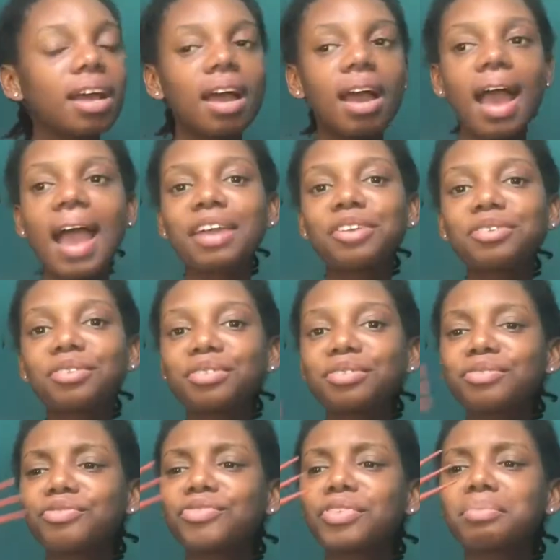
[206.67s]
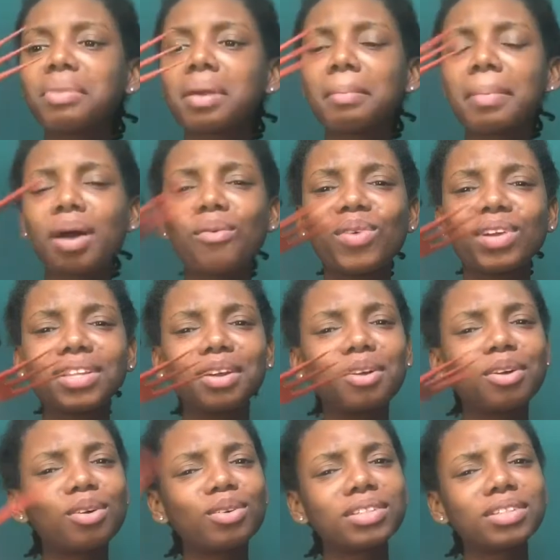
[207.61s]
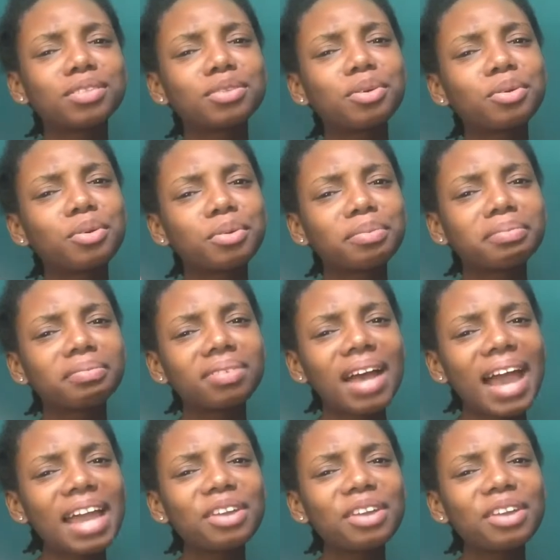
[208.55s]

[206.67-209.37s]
I don't remember what they call this comb.